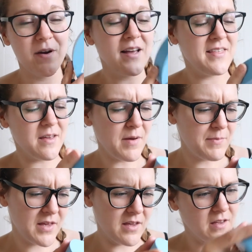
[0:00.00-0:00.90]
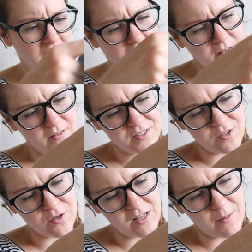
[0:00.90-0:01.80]
I think it might be
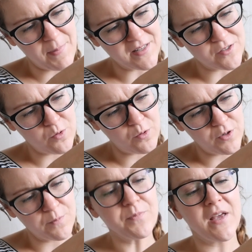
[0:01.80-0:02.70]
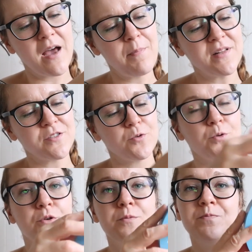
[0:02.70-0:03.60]
considered like a pencil holder. Yeah, a pencil
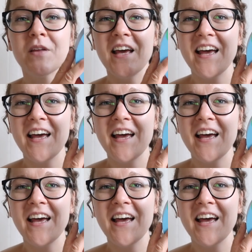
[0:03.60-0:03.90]
holder.